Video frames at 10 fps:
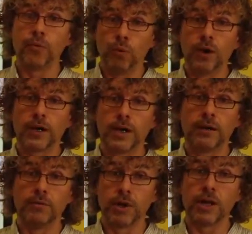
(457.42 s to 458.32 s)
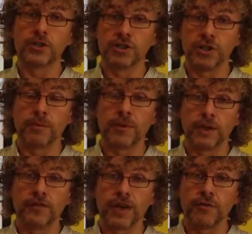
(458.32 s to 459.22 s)
type of working
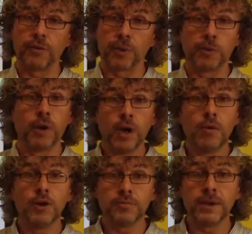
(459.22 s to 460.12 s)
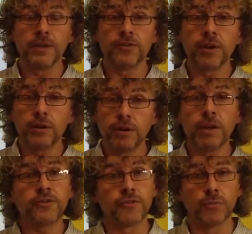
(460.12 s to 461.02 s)
relationship you need to have with people, which
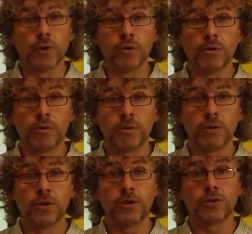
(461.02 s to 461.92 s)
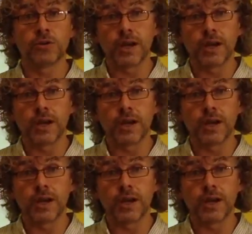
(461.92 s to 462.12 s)
means you listen more.